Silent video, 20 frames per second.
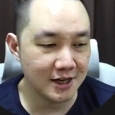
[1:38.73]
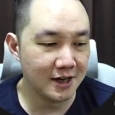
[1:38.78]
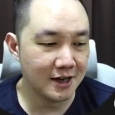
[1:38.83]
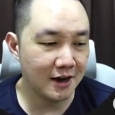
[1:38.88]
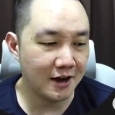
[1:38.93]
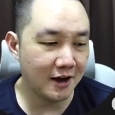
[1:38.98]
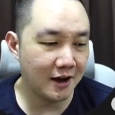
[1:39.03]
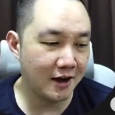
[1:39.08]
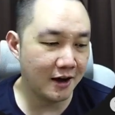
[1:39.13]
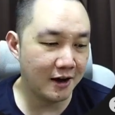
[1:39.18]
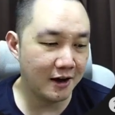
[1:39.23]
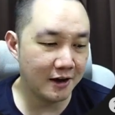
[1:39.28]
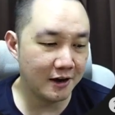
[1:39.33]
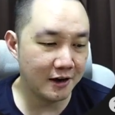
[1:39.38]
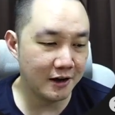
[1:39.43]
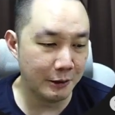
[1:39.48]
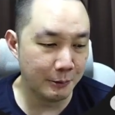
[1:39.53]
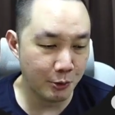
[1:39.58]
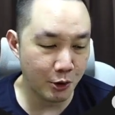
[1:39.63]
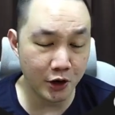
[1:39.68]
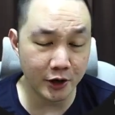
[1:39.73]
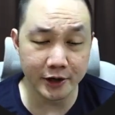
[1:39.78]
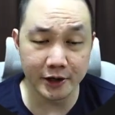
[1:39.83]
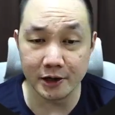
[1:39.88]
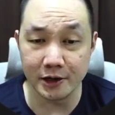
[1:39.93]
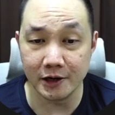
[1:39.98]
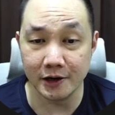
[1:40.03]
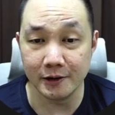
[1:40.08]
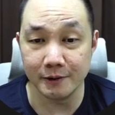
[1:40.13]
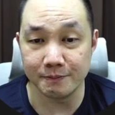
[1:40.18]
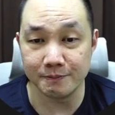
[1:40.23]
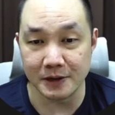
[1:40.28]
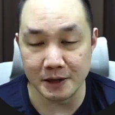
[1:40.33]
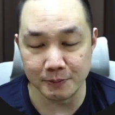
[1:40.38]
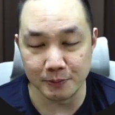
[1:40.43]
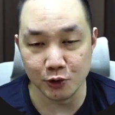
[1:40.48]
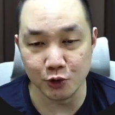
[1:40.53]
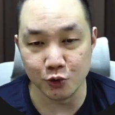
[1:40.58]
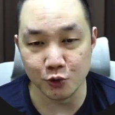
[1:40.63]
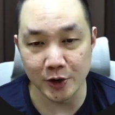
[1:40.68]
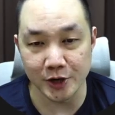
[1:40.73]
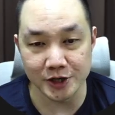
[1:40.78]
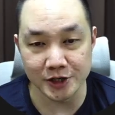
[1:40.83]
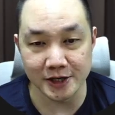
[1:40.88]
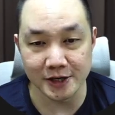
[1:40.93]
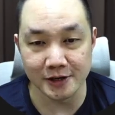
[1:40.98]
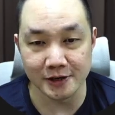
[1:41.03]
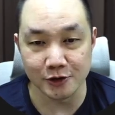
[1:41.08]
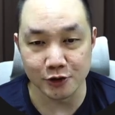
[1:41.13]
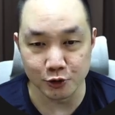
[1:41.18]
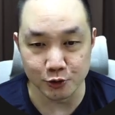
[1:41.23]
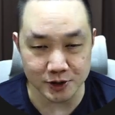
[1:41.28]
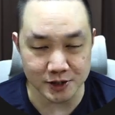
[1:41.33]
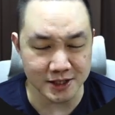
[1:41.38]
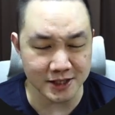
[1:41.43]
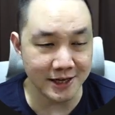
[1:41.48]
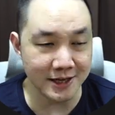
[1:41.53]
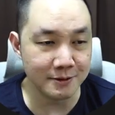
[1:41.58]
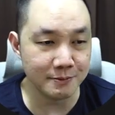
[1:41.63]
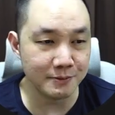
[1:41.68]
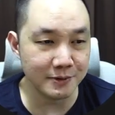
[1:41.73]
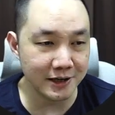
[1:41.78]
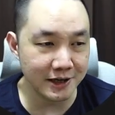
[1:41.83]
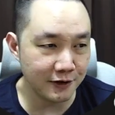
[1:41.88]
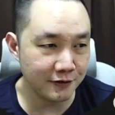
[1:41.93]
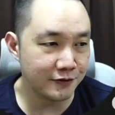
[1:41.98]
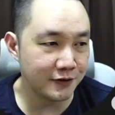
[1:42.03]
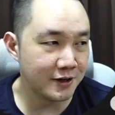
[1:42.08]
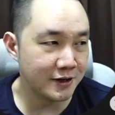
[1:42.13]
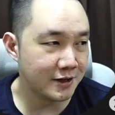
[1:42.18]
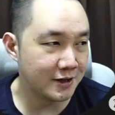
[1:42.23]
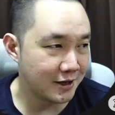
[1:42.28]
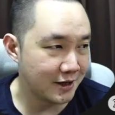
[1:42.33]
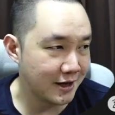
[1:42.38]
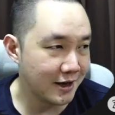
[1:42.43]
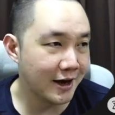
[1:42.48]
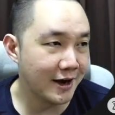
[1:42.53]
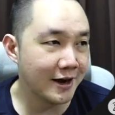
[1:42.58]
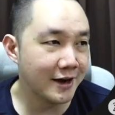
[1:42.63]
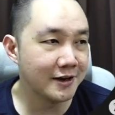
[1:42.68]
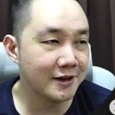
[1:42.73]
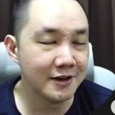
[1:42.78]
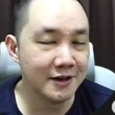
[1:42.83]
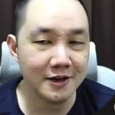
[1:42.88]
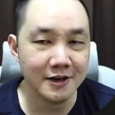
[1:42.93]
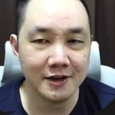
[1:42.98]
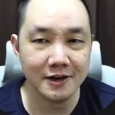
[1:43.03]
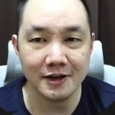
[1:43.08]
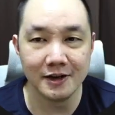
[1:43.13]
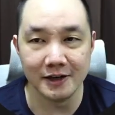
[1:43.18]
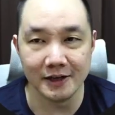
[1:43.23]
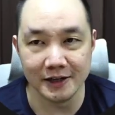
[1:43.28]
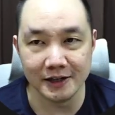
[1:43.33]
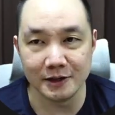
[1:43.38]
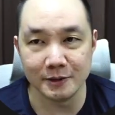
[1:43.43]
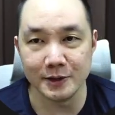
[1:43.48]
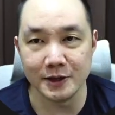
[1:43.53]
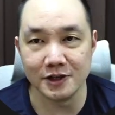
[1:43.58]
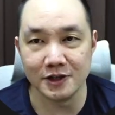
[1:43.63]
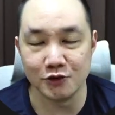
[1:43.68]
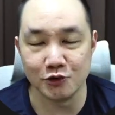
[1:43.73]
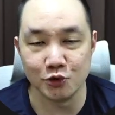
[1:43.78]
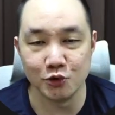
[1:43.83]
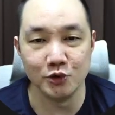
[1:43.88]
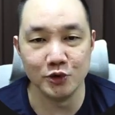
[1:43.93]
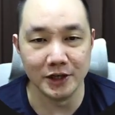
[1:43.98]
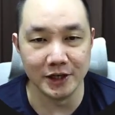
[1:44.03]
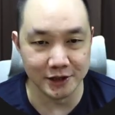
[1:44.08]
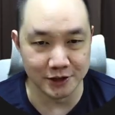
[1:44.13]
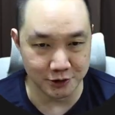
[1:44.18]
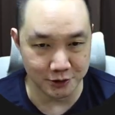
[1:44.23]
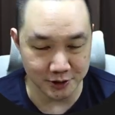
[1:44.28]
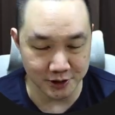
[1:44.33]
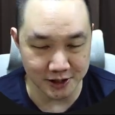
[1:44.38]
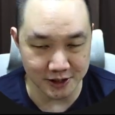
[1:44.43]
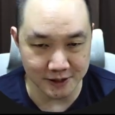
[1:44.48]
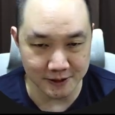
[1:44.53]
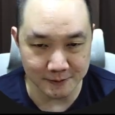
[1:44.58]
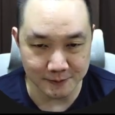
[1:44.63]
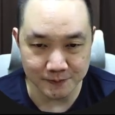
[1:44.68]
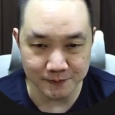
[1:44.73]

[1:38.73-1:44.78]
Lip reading: among the people who actually use it and believe in the AI a little bit too literally.